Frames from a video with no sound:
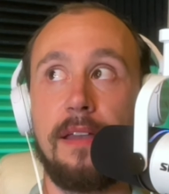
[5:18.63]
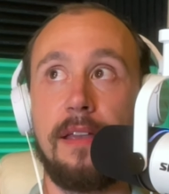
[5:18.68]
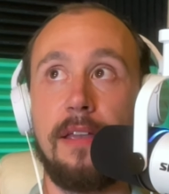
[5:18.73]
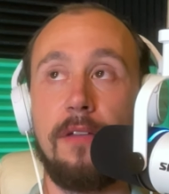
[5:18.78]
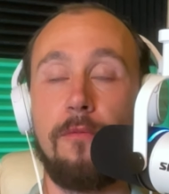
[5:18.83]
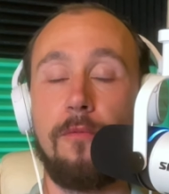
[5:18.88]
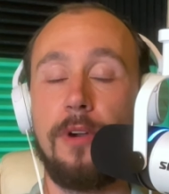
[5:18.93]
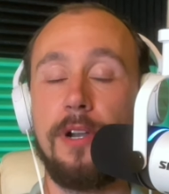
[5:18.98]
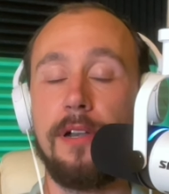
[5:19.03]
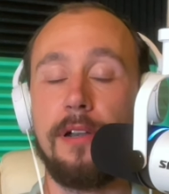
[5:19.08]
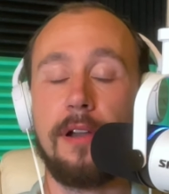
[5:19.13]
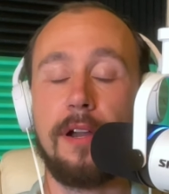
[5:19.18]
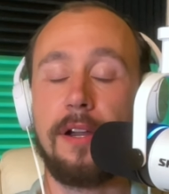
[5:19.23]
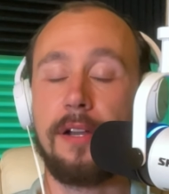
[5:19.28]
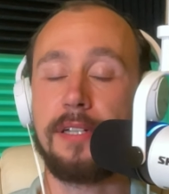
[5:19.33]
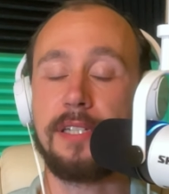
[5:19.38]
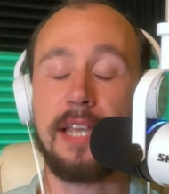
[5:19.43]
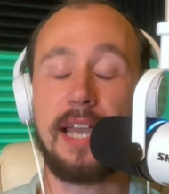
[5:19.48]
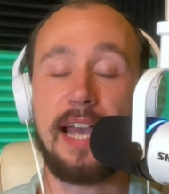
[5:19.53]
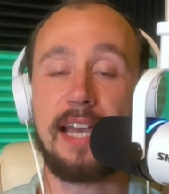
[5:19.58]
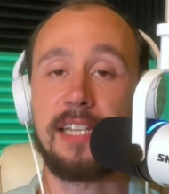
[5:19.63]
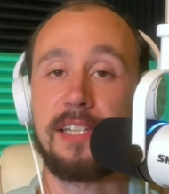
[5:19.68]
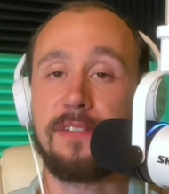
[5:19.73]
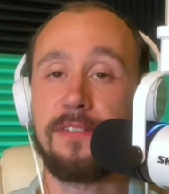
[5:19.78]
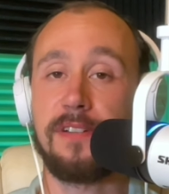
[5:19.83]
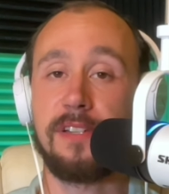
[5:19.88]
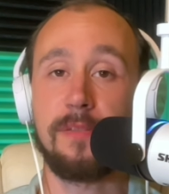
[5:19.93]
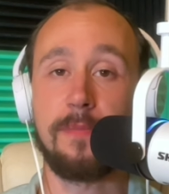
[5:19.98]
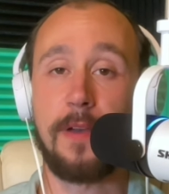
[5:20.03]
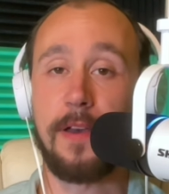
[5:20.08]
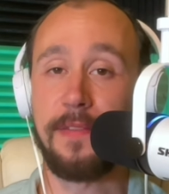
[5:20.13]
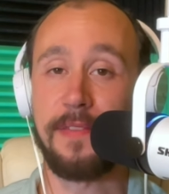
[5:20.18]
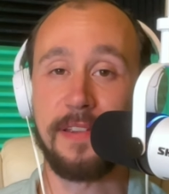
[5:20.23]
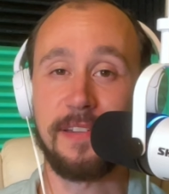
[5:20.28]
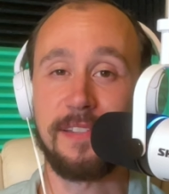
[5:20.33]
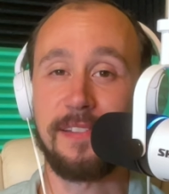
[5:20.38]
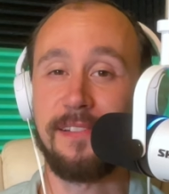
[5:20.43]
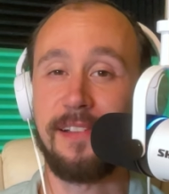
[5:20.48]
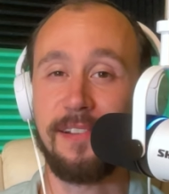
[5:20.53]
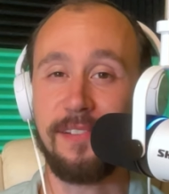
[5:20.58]
it wouldn't hurt to ask for small
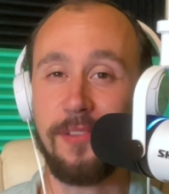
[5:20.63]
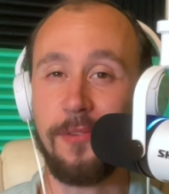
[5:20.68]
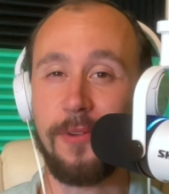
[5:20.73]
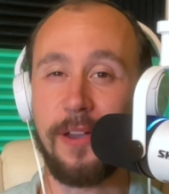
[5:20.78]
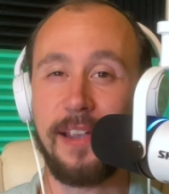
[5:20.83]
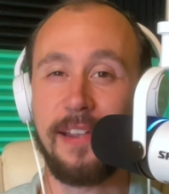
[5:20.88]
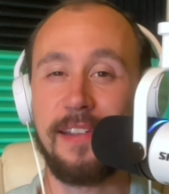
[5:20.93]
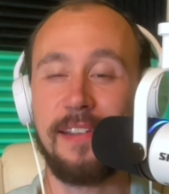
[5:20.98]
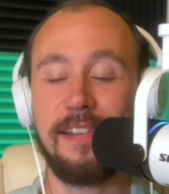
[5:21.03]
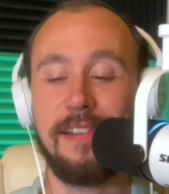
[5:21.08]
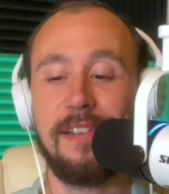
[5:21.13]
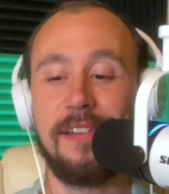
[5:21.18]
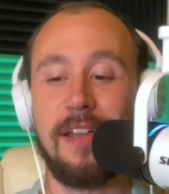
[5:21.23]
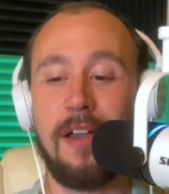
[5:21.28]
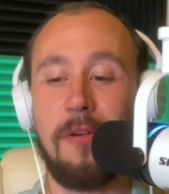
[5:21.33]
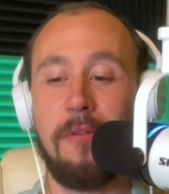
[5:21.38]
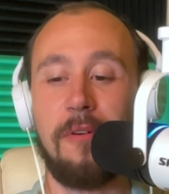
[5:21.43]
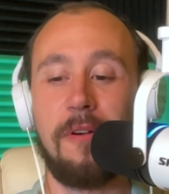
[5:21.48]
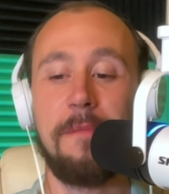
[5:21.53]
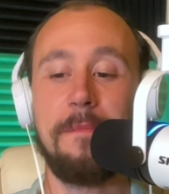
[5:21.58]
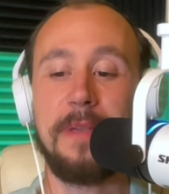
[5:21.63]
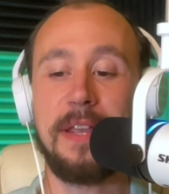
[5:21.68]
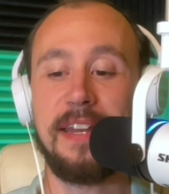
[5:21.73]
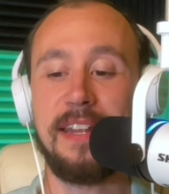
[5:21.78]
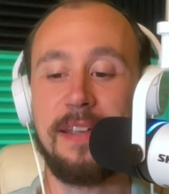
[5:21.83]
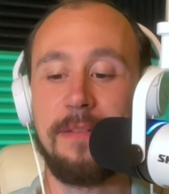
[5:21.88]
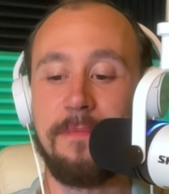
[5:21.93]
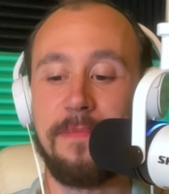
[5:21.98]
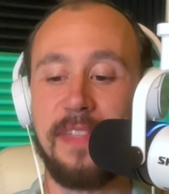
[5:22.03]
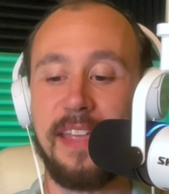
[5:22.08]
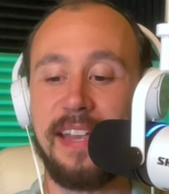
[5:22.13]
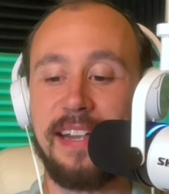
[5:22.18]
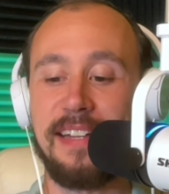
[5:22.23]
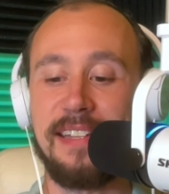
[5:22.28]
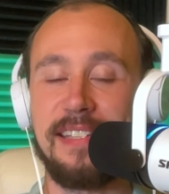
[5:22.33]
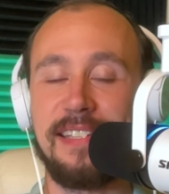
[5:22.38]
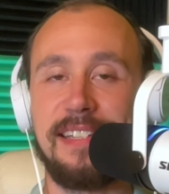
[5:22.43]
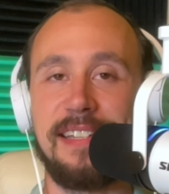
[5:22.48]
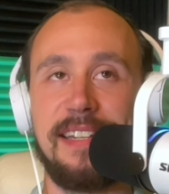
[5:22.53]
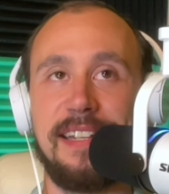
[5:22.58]
things along the way, or medium
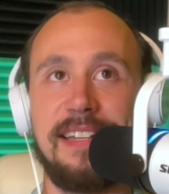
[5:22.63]
things.